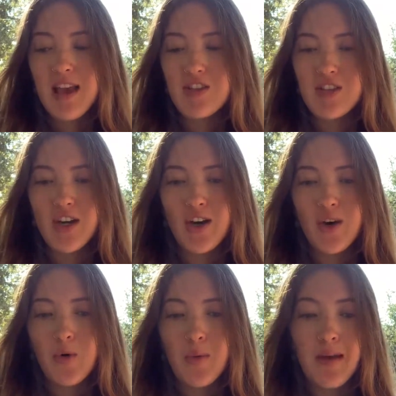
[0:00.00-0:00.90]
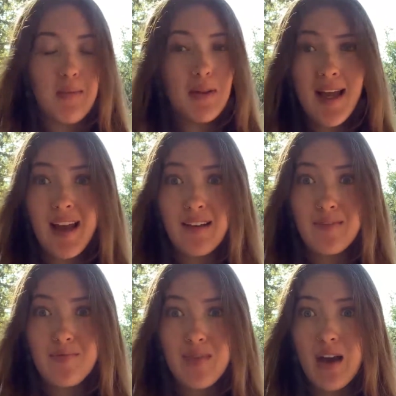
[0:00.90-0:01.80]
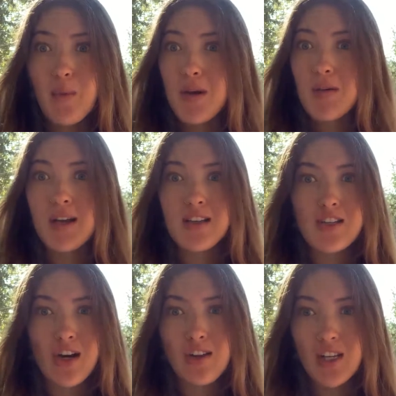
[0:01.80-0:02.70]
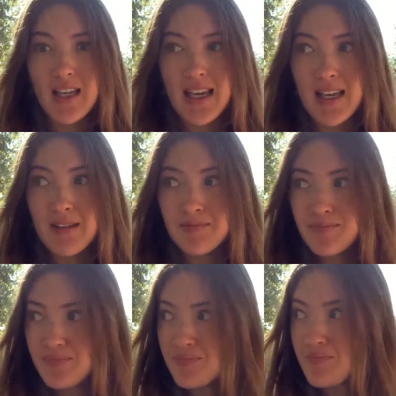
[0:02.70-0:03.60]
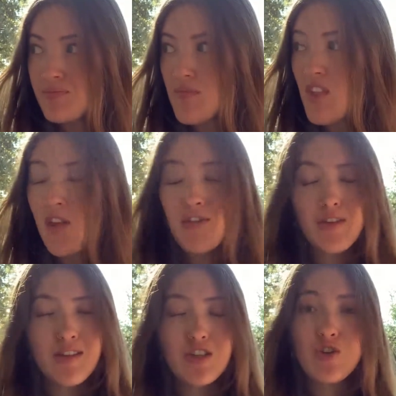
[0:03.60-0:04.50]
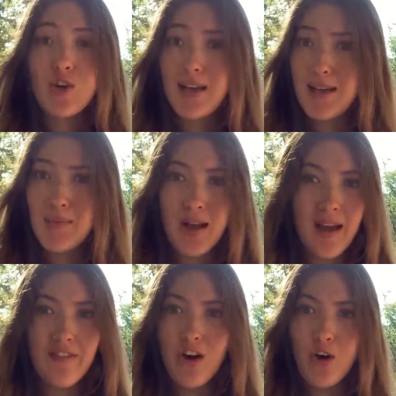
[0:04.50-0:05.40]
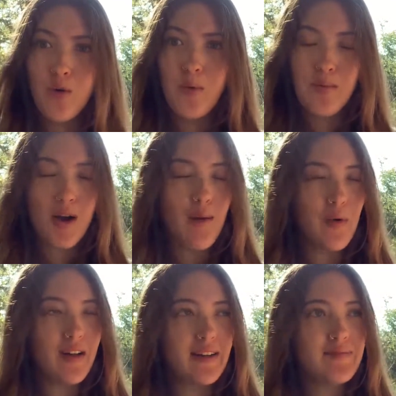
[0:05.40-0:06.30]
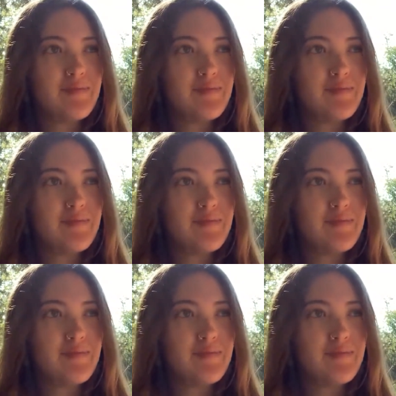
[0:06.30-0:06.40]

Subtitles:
And so we made a plan that we were going to start looking for this dream kind of home and property.